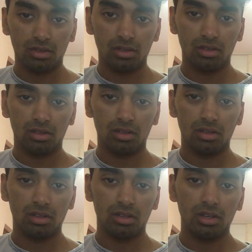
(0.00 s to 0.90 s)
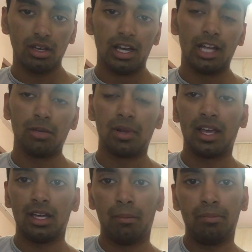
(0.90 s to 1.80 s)
and you
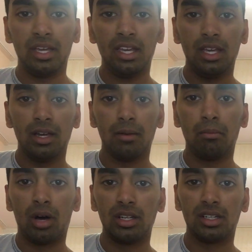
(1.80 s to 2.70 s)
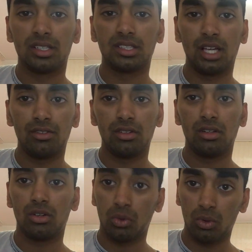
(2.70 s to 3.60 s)
play a B minor
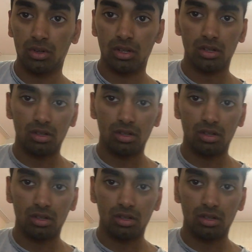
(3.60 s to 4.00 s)
7 chord.